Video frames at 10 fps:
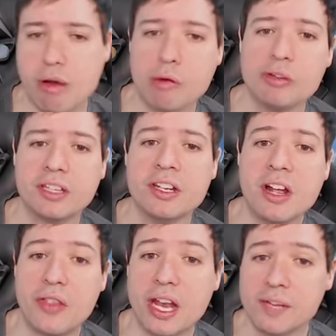around it
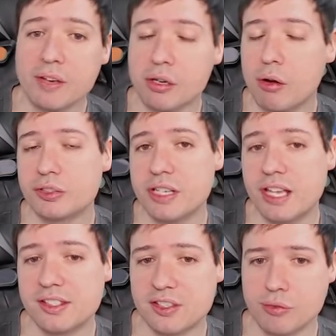that even goes and
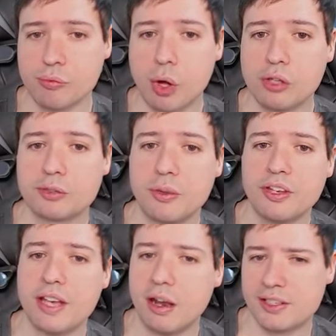hits through walls with
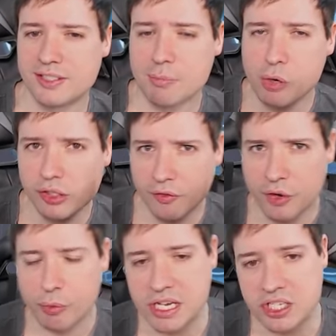an, a somewhat of
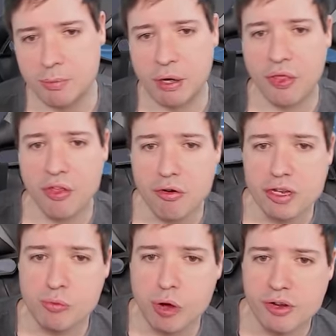a range about
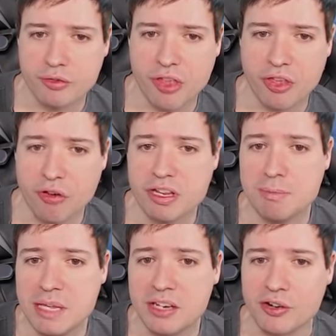thirty-one or thirty
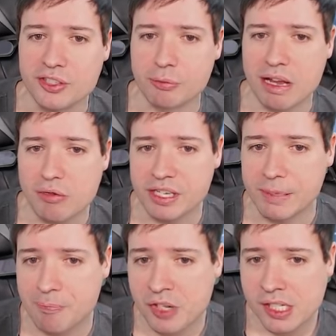meters around
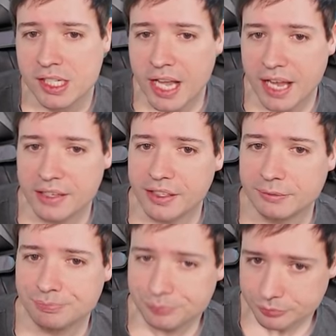him, and
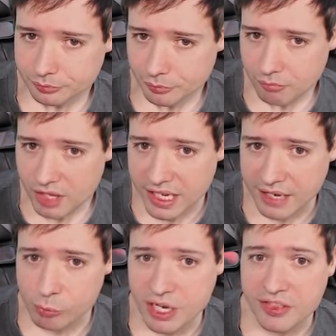um
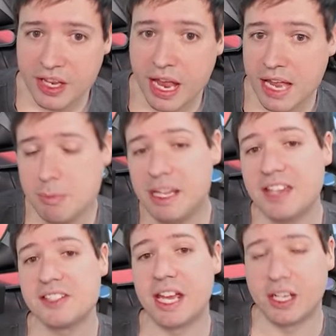And when the enemy
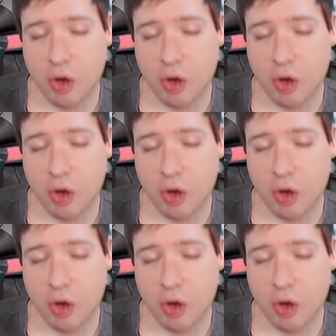gets get